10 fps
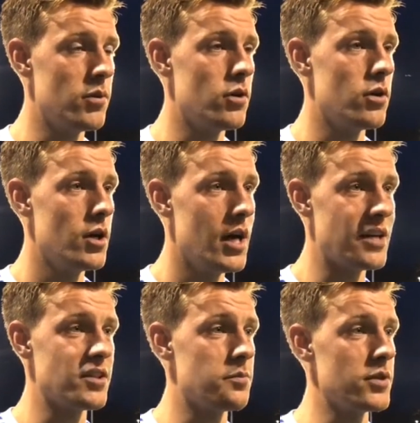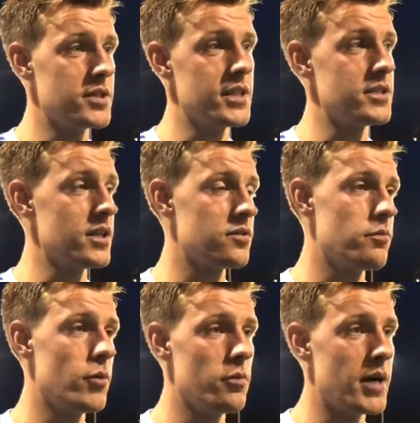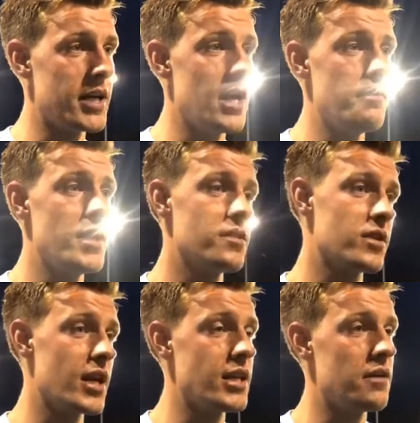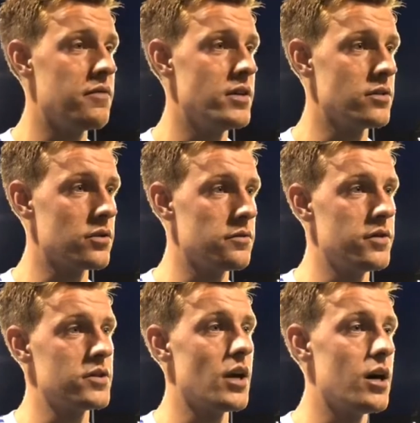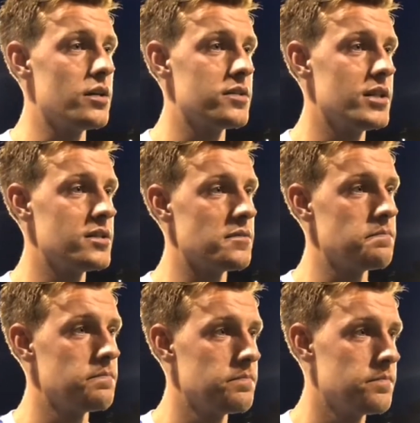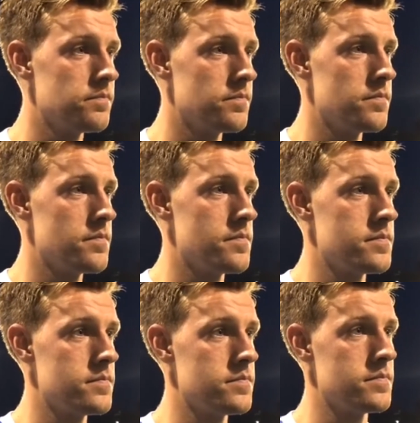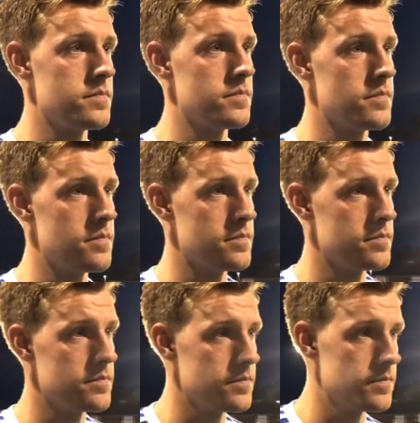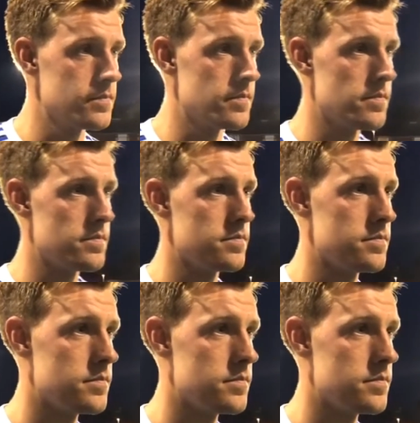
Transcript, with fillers: But as it's pre-season, it's more about getting minutes and getting that fitness up for the start of the season you say about getting the minutes up, but as a striker,